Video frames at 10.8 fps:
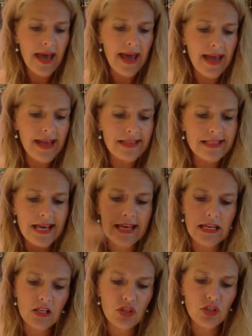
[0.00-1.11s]
and it
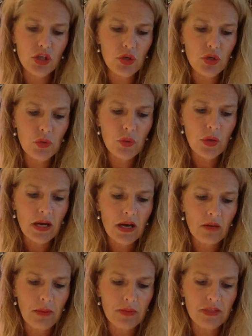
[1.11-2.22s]
said 2
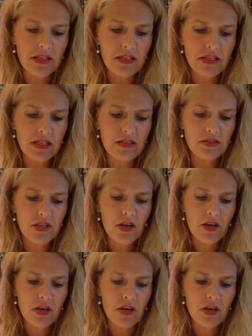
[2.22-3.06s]
representatives